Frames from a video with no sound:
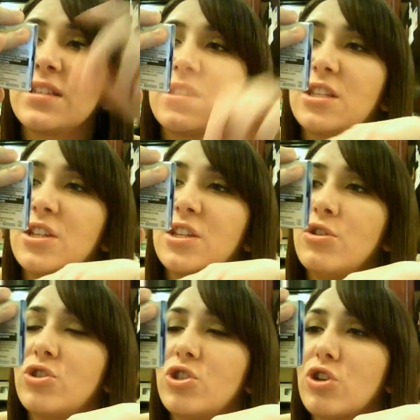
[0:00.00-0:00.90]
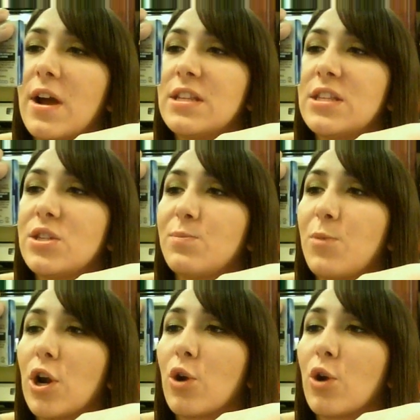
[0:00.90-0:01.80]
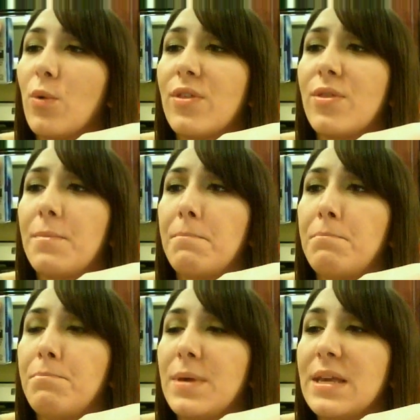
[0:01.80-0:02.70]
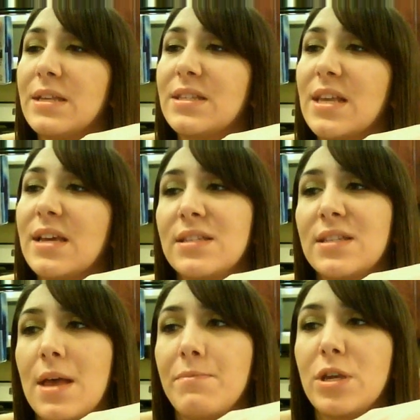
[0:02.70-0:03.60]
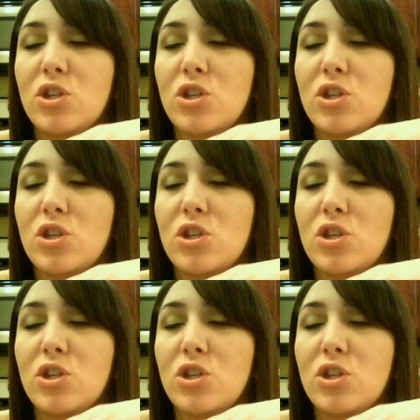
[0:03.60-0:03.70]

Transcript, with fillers: is the new Stride Spark with B6 and